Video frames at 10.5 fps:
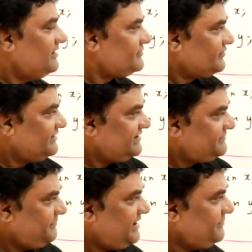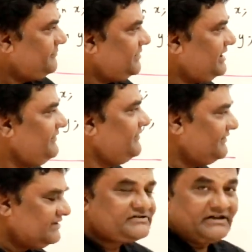So this main memory we
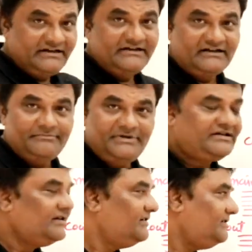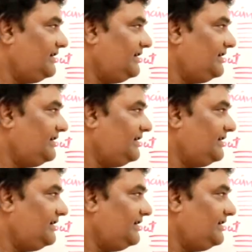will study a little bit.